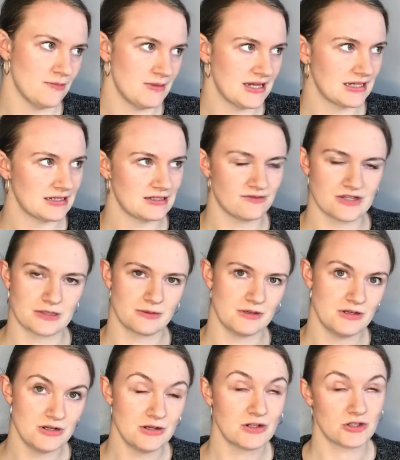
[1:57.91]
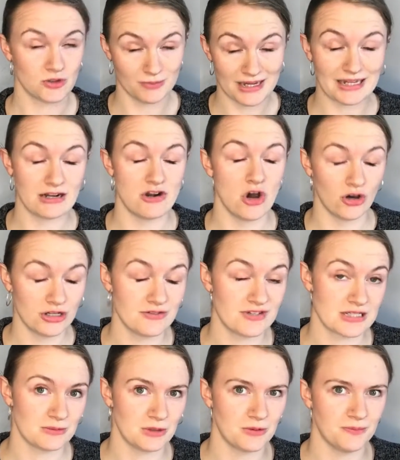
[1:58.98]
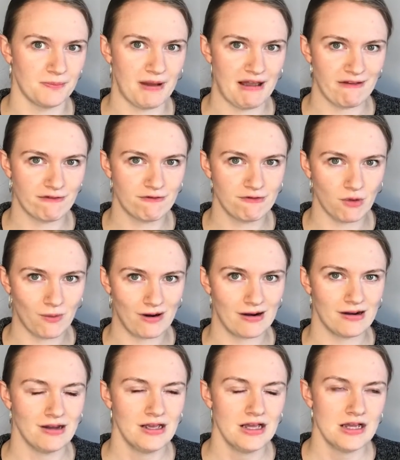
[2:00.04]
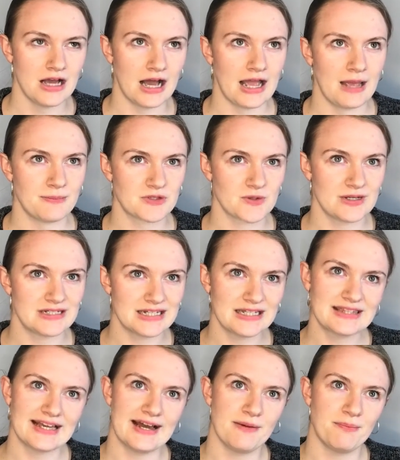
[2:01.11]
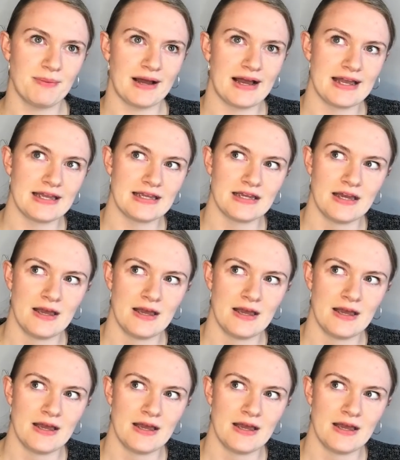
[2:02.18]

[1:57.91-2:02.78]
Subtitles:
make it not divisible by 4. So I did that by